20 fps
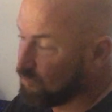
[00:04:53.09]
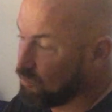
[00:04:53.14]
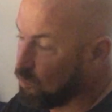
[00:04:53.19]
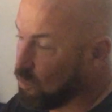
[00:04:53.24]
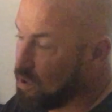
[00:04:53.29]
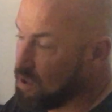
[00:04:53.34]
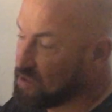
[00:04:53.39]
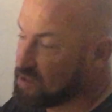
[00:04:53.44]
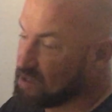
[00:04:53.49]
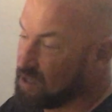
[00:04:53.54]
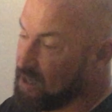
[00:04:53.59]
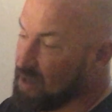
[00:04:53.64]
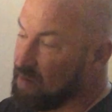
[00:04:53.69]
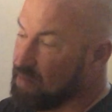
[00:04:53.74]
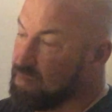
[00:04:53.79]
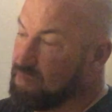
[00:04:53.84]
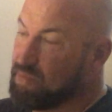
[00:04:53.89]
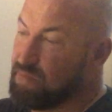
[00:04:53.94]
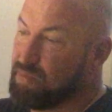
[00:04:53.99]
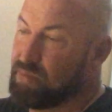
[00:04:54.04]
Once
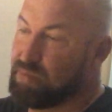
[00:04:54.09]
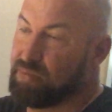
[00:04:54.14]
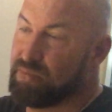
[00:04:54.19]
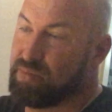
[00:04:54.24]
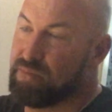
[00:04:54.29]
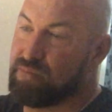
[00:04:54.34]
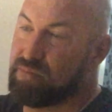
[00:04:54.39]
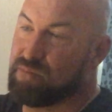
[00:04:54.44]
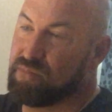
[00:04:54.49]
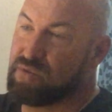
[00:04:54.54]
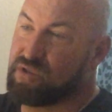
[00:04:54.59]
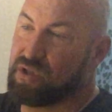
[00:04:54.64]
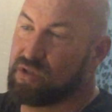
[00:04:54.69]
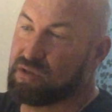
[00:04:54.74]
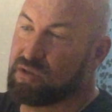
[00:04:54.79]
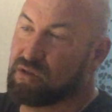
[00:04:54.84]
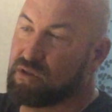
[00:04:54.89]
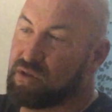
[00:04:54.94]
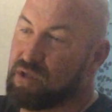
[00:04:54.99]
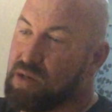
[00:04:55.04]
I've took
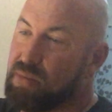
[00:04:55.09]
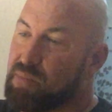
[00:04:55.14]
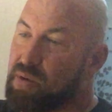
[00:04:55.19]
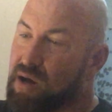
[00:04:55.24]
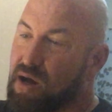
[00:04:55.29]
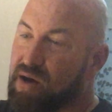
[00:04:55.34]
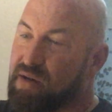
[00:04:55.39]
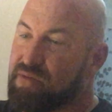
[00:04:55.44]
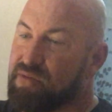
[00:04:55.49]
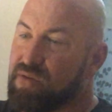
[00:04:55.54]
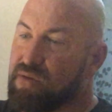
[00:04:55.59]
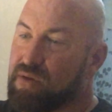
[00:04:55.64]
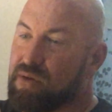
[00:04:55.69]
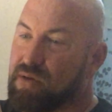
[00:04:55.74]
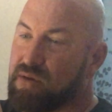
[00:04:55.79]
the clip off